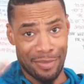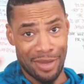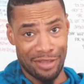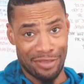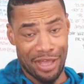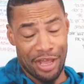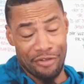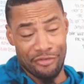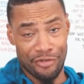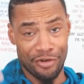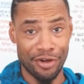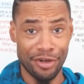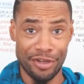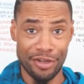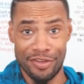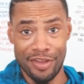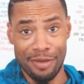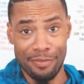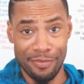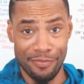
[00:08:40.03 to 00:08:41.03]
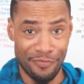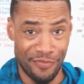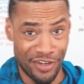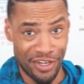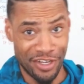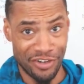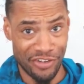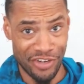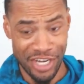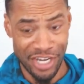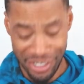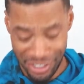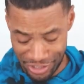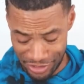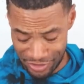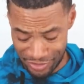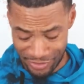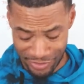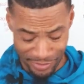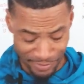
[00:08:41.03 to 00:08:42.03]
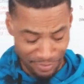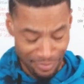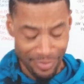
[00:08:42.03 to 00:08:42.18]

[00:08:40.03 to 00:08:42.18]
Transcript: make that drug because I'm ingenious.